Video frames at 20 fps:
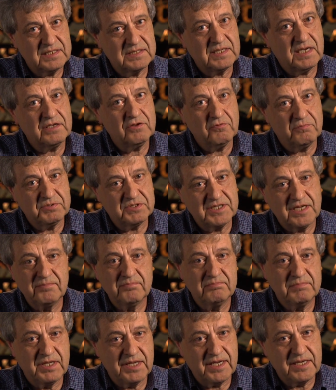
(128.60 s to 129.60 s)
as I hope
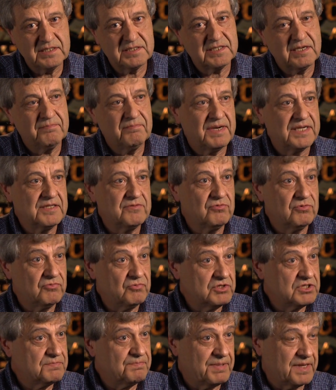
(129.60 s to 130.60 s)
someday somebody will
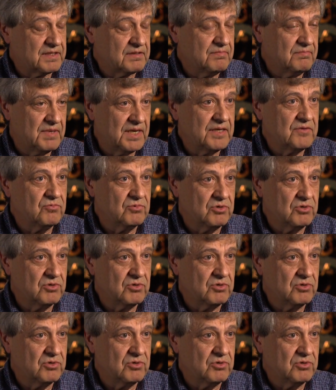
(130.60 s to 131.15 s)
respect my